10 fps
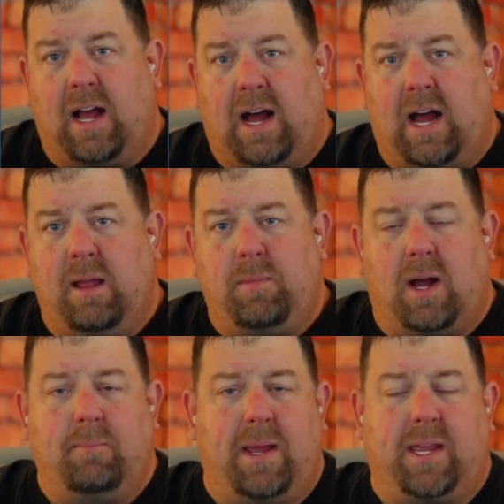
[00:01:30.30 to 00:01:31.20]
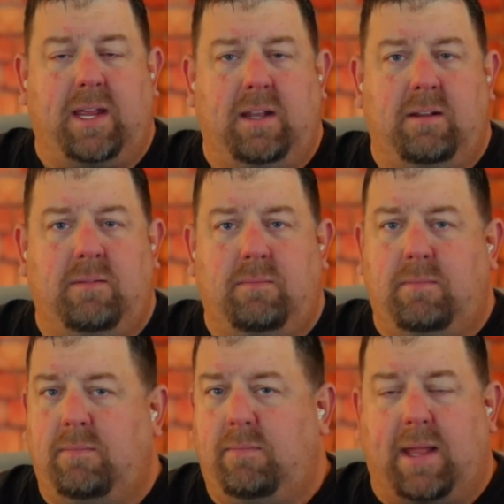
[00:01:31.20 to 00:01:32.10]
I'm not making
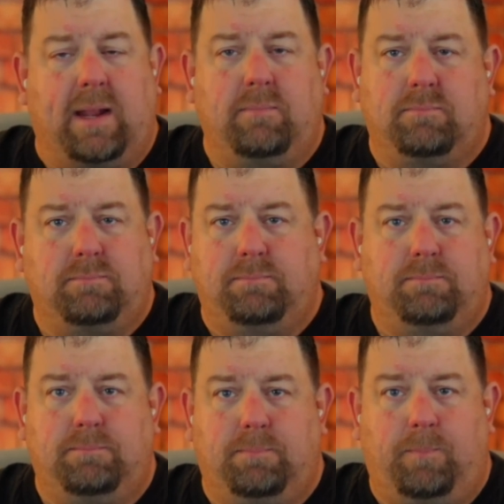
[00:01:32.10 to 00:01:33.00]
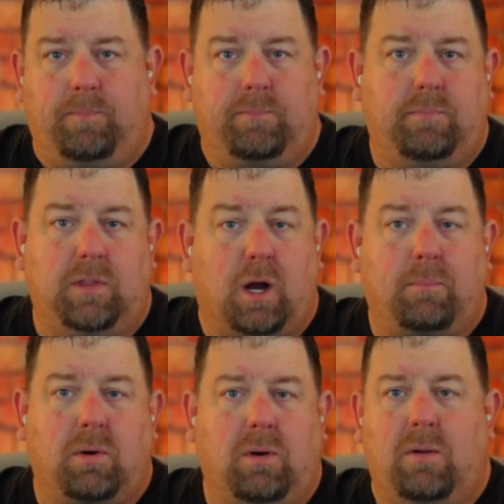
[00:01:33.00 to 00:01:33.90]
that
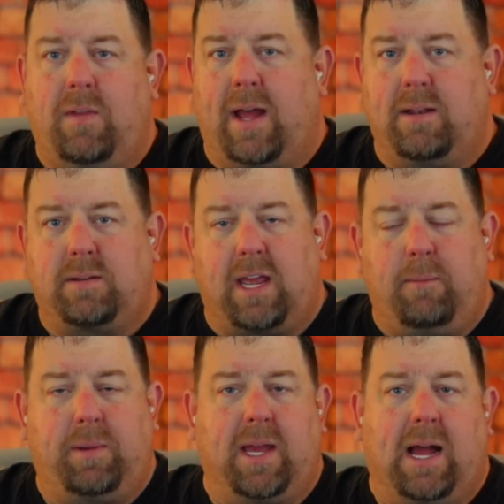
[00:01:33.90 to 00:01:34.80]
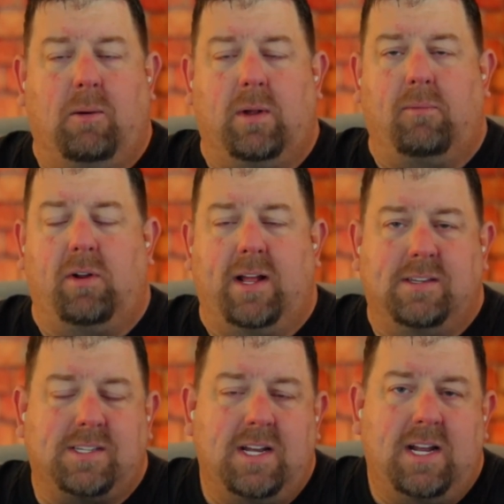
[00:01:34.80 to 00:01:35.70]
number, that KPI, whatever it
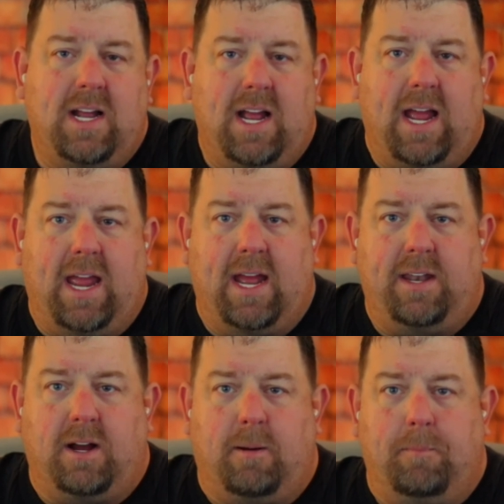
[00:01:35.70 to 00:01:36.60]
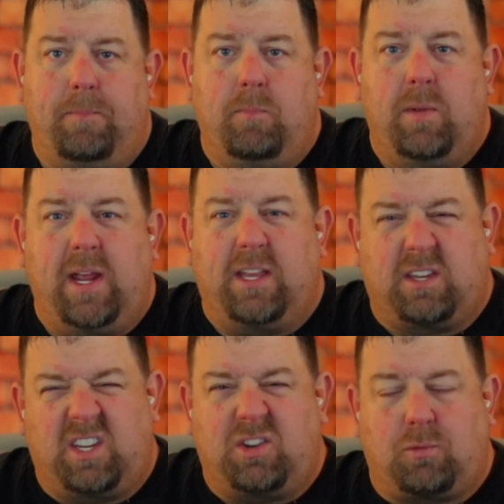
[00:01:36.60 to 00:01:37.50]
is. And it's
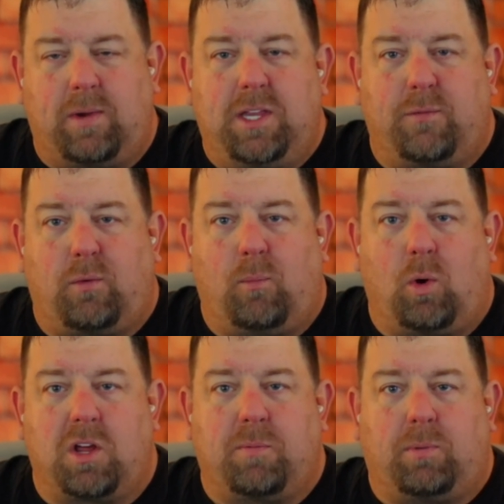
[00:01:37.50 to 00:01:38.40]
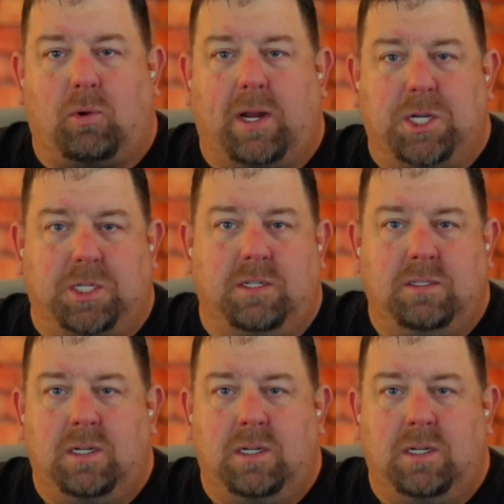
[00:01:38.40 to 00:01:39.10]
just a reason for more exploration.